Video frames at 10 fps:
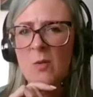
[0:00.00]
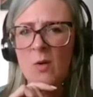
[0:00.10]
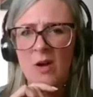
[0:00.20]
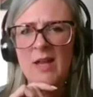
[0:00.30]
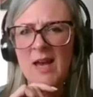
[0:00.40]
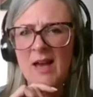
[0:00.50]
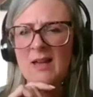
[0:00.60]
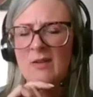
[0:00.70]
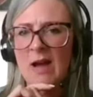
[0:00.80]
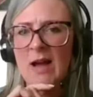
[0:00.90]
know what? Yeah,
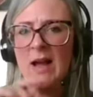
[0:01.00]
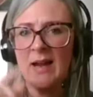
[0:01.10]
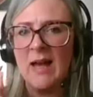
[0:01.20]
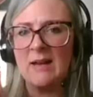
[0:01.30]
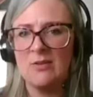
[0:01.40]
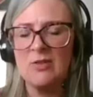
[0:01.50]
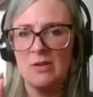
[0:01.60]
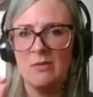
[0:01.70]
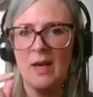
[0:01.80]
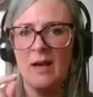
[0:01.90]
you're right, I can
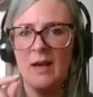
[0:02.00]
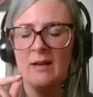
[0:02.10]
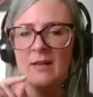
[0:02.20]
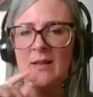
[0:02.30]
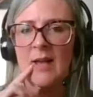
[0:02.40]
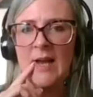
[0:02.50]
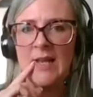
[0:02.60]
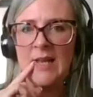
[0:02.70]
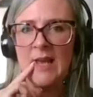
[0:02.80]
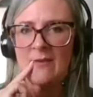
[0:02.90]
do that. And
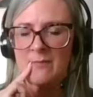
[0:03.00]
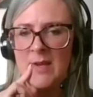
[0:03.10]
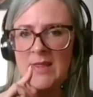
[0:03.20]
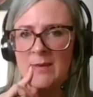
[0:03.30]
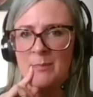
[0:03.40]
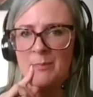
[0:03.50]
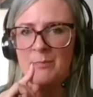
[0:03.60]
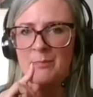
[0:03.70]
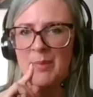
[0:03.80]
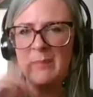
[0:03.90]
it gave me the
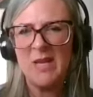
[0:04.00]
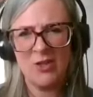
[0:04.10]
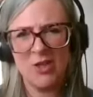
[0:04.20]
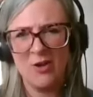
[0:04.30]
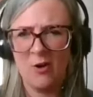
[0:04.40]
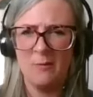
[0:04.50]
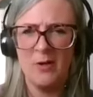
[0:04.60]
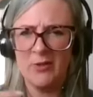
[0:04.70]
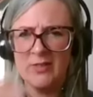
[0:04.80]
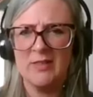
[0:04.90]
permission
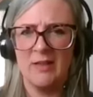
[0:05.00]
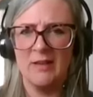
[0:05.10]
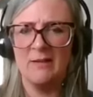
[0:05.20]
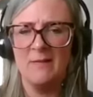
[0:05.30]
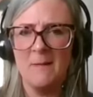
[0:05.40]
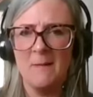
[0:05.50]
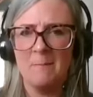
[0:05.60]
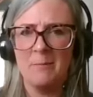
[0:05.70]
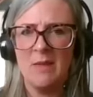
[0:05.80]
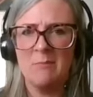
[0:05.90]
almost to
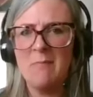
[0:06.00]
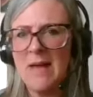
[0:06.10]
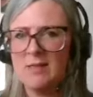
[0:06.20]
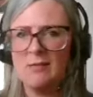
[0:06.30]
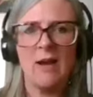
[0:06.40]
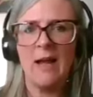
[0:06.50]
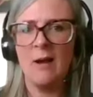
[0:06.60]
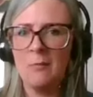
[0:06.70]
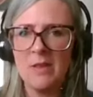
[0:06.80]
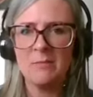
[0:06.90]
mess
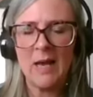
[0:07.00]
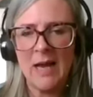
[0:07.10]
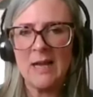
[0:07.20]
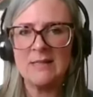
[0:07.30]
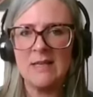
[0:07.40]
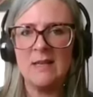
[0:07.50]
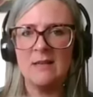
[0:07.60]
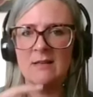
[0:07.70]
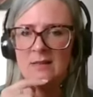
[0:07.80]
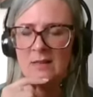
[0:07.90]
around with my
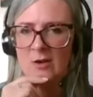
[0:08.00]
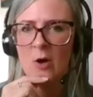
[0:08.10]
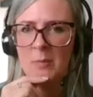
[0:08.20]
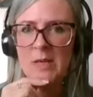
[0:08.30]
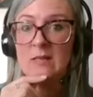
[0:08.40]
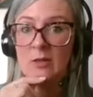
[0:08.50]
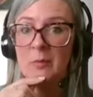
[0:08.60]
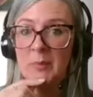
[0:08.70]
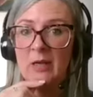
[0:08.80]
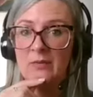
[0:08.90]
ideas and not be so
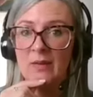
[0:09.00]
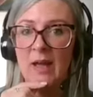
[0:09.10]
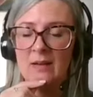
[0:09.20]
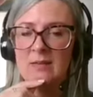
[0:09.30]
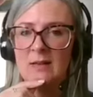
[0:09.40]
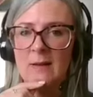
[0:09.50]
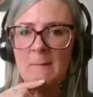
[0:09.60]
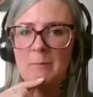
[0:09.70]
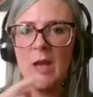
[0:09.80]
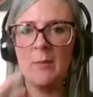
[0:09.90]
perfect.
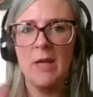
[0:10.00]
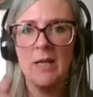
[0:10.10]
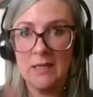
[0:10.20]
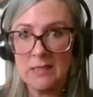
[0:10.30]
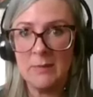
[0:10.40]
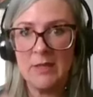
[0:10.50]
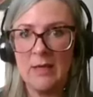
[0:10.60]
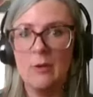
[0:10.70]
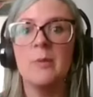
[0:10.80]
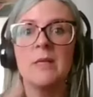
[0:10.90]
And Elizabeth
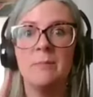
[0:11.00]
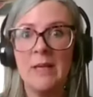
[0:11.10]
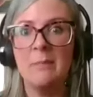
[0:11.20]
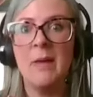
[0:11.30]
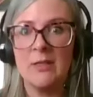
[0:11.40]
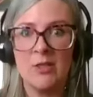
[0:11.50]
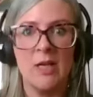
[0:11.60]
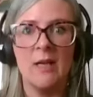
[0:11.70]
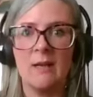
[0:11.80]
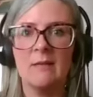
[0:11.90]
Gilbert's Big
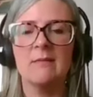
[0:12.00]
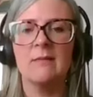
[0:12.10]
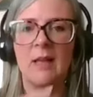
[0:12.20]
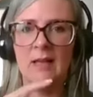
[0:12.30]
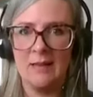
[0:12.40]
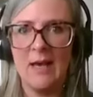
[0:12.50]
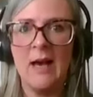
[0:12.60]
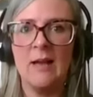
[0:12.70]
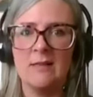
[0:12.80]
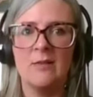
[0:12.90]
Magic, like
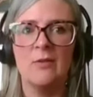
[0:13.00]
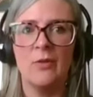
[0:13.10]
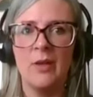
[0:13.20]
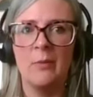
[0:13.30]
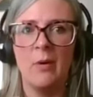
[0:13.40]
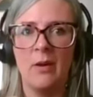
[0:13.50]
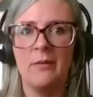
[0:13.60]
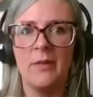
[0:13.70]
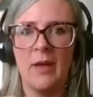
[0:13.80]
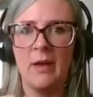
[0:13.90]
that is another
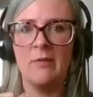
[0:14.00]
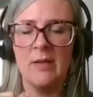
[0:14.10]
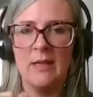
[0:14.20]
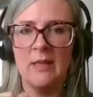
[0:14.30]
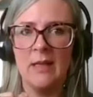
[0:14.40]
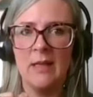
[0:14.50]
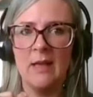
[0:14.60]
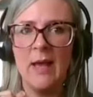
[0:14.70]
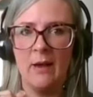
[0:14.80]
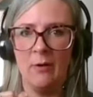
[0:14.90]
one that really
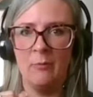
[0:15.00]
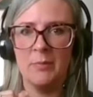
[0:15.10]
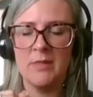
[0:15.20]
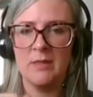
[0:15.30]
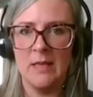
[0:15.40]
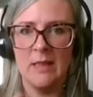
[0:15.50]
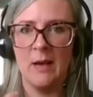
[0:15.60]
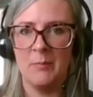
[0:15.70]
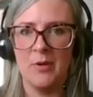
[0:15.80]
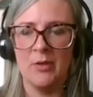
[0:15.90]
helped in
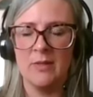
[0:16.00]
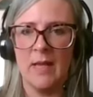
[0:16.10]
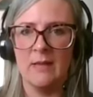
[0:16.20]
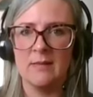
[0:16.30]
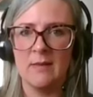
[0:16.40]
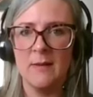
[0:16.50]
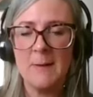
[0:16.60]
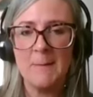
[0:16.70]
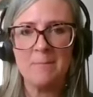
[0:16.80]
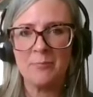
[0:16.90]
that process.
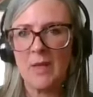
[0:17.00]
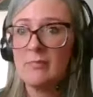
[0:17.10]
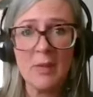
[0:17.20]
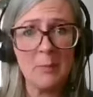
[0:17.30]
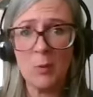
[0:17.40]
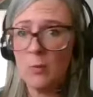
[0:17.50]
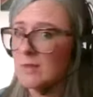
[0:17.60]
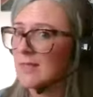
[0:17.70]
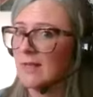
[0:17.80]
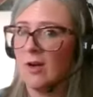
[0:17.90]
But
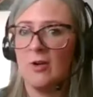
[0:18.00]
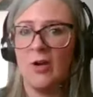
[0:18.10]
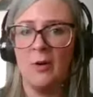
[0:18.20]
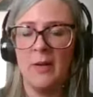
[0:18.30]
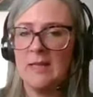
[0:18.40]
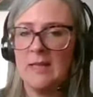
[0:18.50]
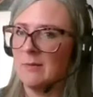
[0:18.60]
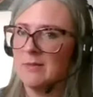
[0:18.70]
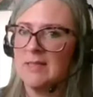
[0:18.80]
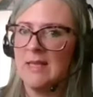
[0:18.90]
once I got going, that
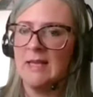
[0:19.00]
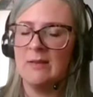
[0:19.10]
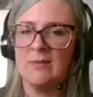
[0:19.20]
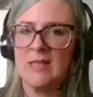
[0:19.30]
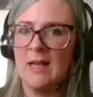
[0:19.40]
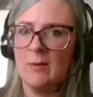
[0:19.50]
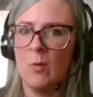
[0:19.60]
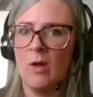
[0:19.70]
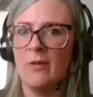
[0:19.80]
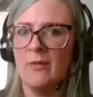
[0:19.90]
was it. It was like
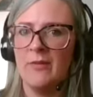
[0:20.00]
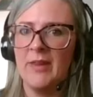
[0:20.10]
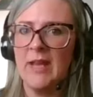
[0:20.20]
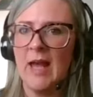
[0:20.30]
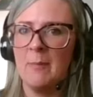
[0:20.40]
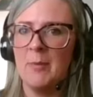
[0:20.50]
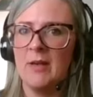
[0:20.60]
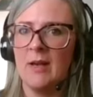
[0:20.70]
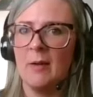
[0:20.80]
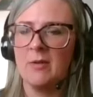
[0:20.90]
one thing
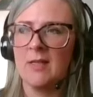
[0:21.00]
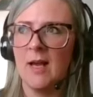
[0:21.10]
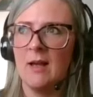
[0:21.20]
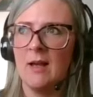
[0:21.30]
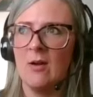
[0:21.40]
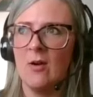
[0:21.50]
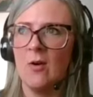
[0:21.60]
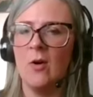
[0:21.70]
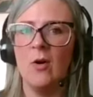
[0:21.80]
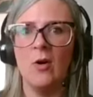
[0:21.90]
happened and I was like,
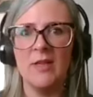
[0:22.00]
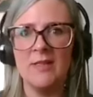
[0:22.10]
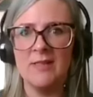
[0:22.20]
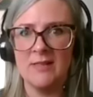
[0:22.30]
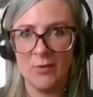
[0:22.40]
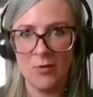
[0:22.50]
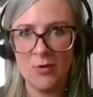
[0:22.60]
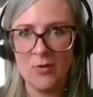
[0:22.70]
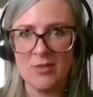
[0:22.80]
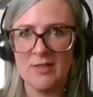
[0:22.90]
oh, this is
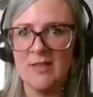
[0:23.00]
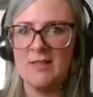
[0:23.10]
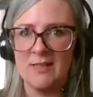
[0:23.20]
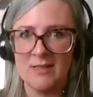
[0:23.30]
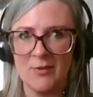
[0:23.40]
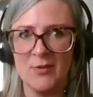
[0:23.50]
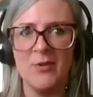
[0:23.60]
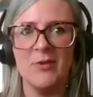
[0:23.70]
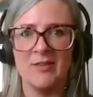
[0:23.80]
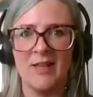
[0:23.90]
good. This is
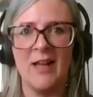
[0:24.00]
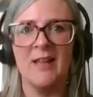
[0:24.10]
good.